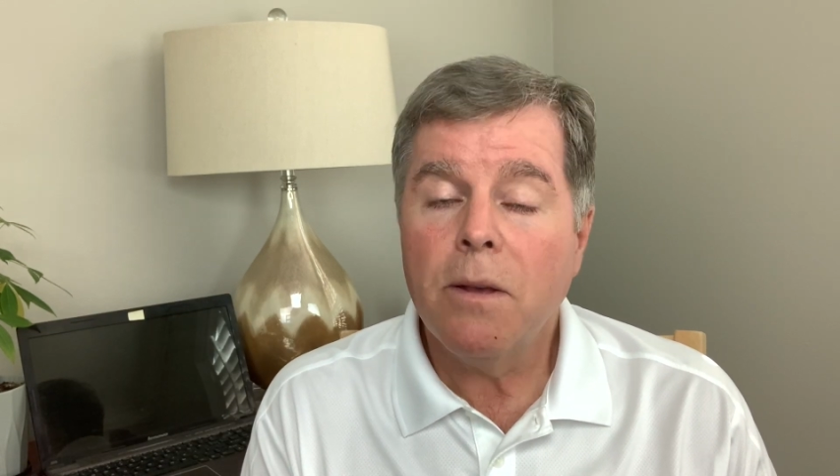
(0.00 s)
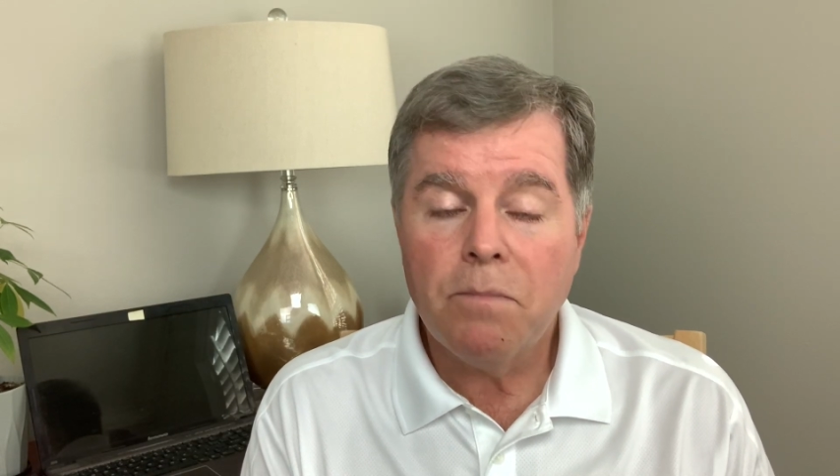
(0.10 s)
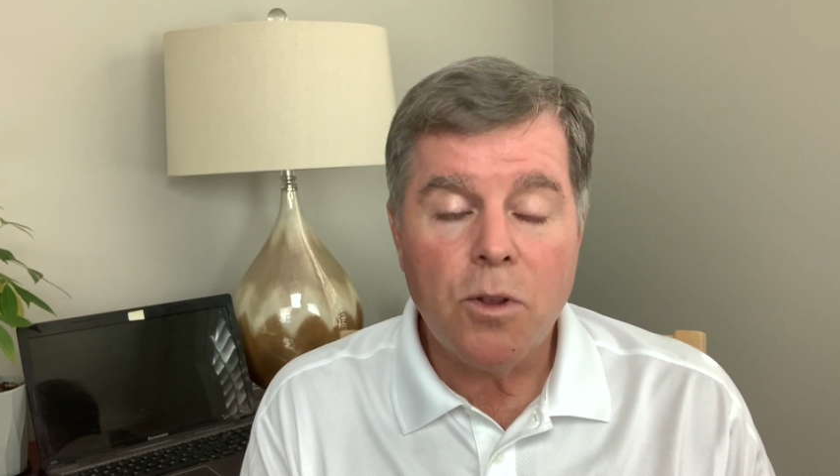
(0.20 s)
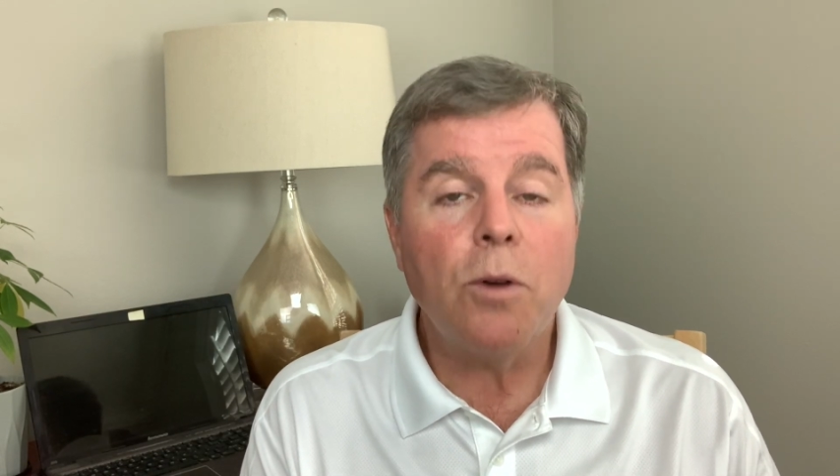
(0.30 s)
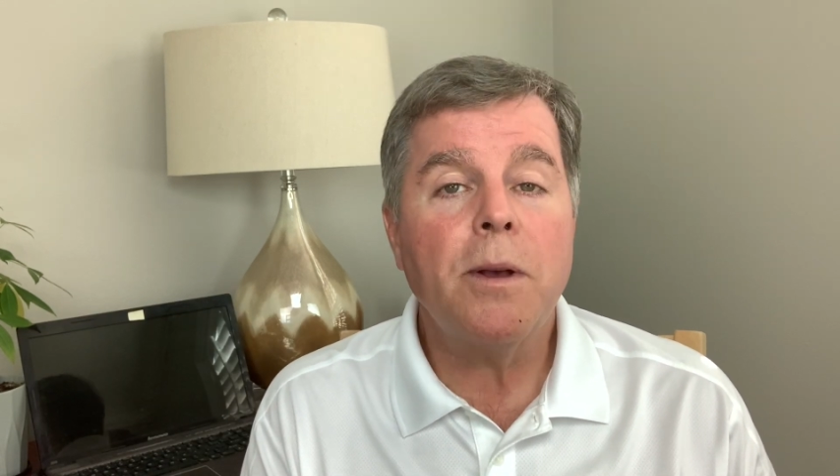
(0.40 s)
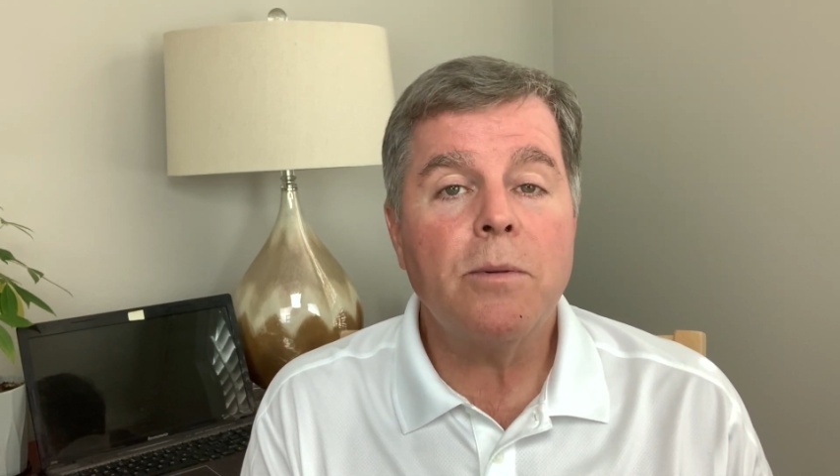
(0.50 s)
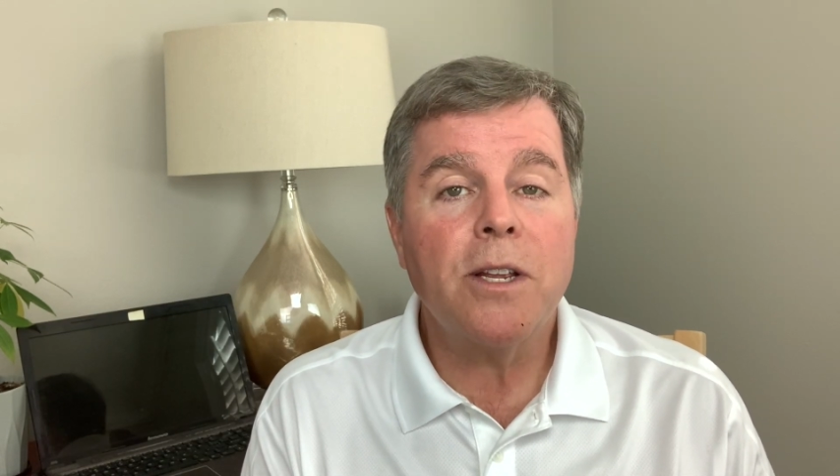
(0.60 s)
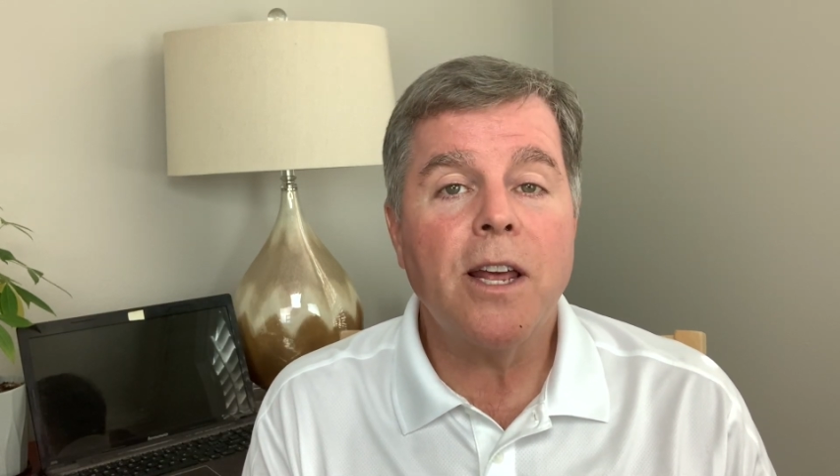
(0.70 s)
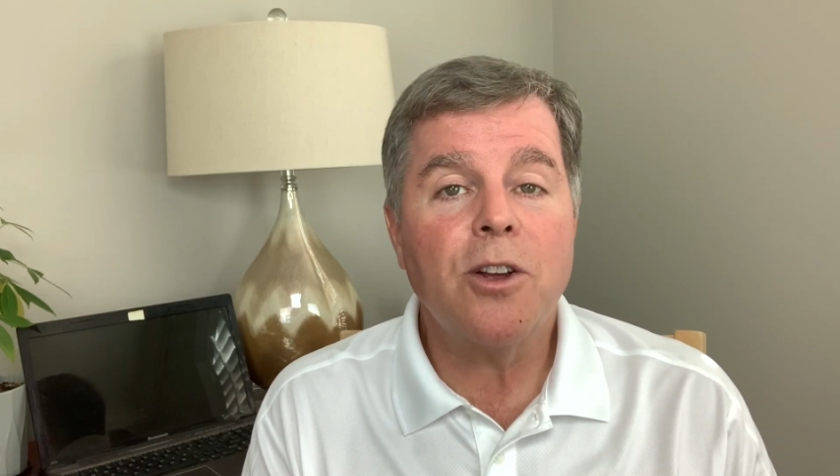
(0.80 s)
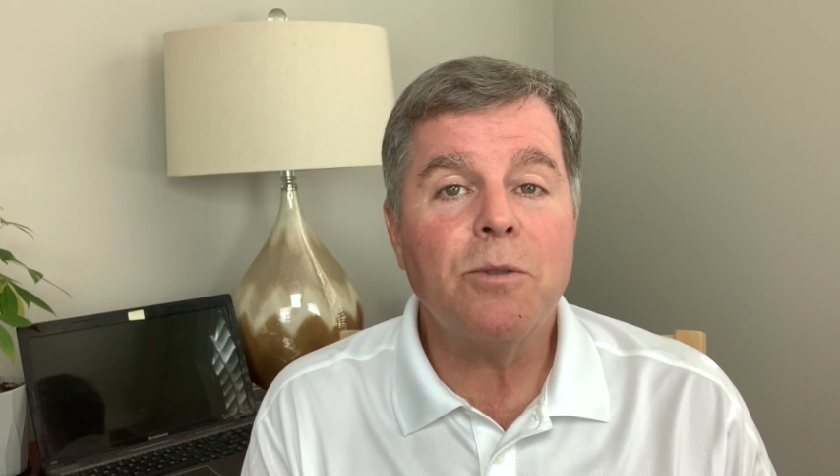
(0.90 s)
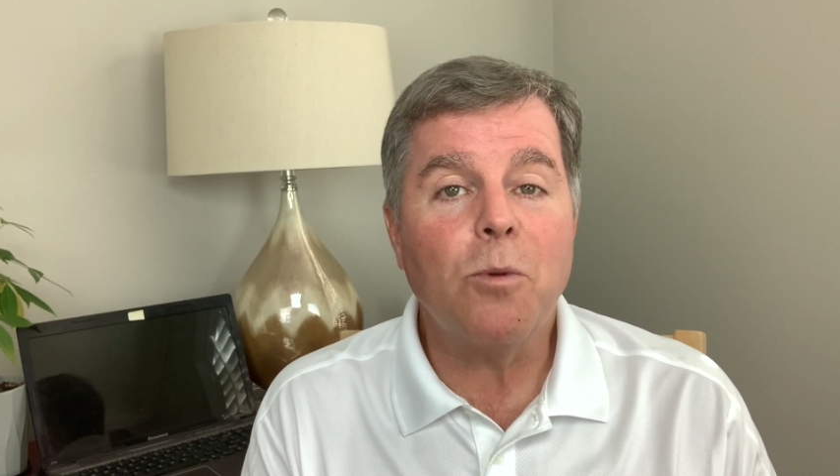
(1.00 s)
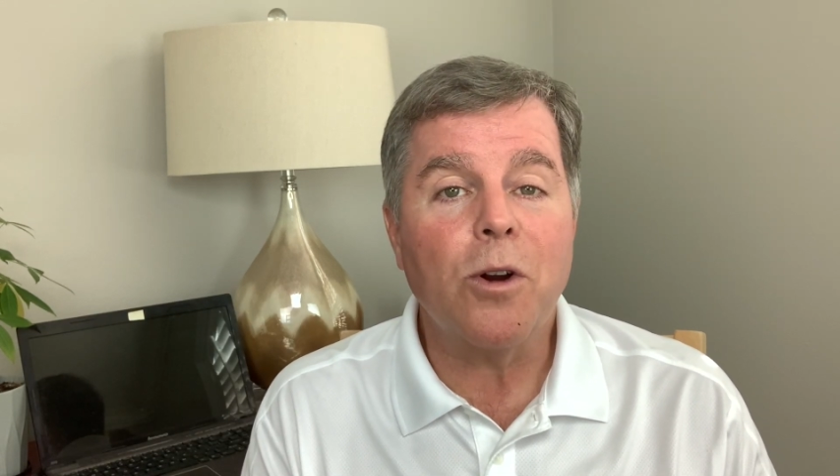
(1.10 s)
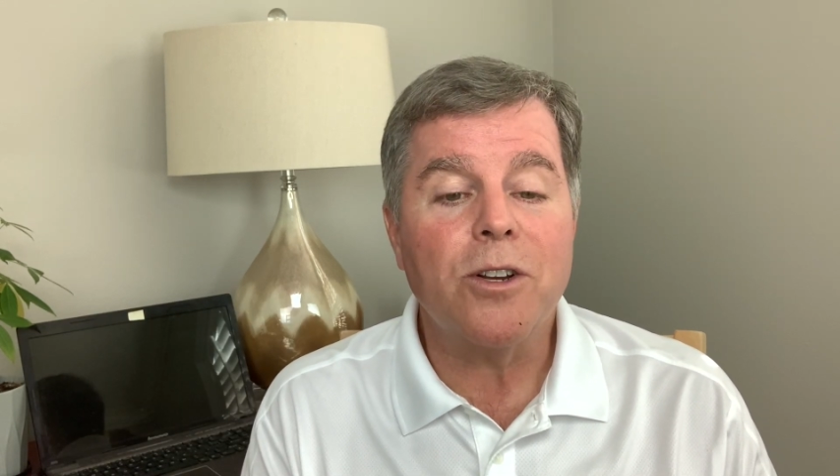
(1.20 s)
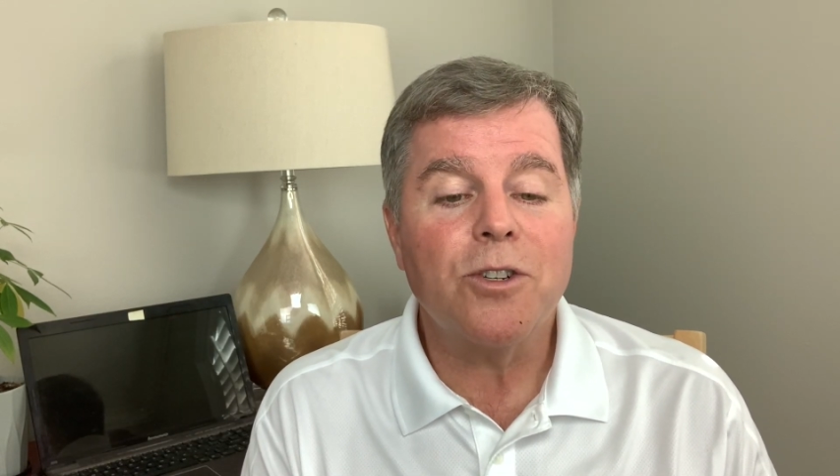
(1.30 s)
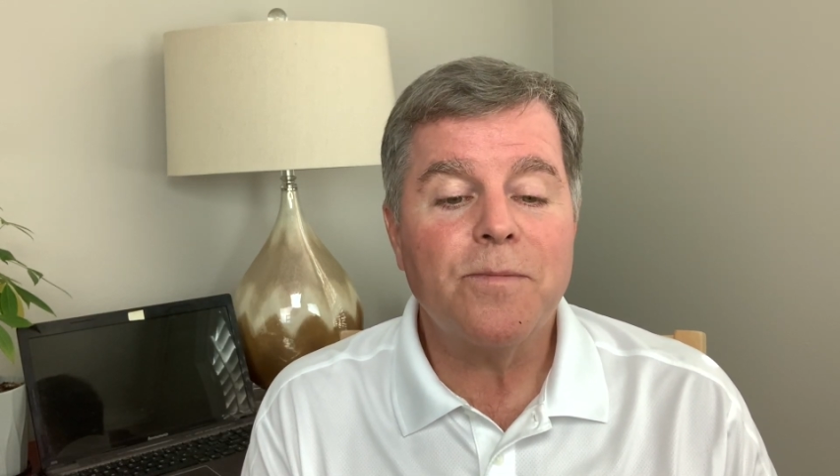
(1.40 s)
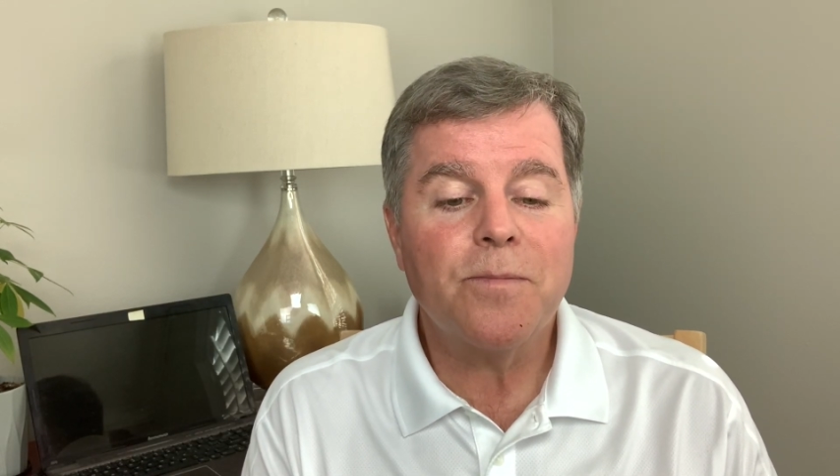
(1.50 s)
you'll be able to get a good mortgage.